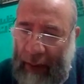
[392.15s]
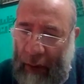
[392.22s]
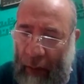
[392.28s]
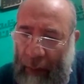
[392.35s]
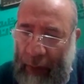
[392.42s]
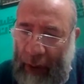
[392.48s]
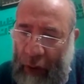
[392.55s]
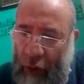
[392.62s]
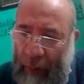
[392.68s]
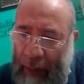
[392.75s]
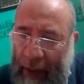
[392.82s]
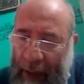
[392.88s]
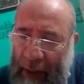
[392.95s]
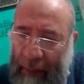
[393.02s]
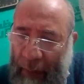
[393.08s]
complete
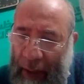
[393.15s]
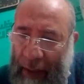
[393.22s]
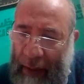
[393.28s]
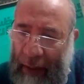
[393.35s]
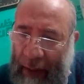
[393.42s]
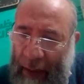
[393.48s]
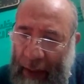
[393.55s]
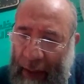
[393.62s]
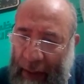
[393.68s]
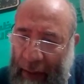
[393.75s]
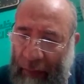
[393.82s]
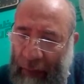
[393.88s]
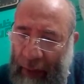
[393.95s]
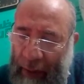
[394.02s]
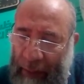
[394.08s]
dominance, but there are
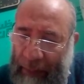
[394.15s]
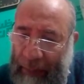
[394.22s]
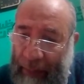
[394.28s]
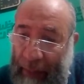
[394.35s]
different.